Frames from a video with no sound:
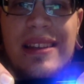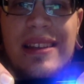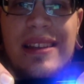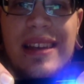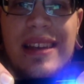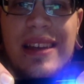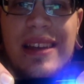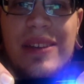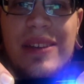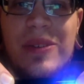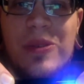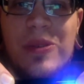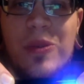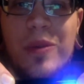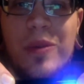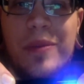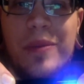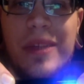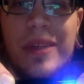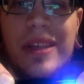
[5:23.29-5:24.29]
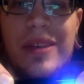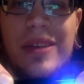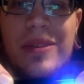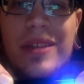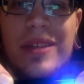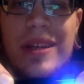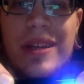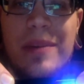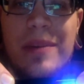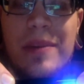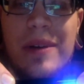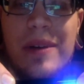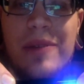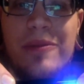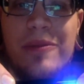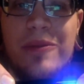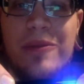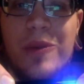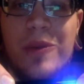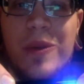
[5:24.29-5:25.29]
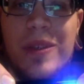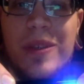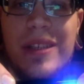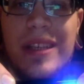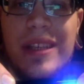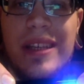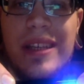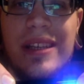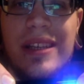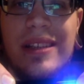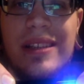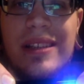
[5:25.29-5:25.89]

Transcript: Yeah, you normally use it about 14.